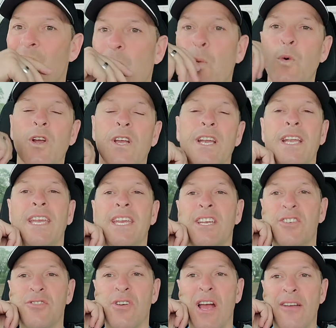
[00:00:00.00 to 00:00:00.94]
we're going to
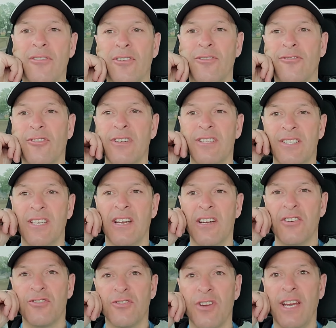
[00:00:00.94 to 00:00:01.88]
need a driver for
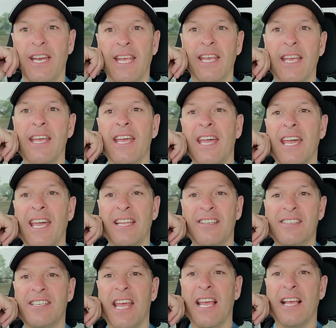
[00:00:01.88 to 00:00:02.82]
insider trading
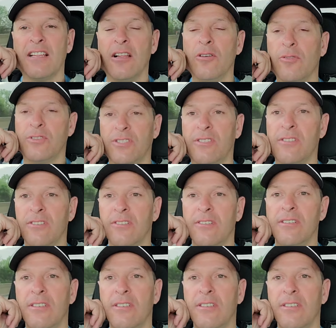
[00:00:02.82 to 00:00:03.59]
and stay close.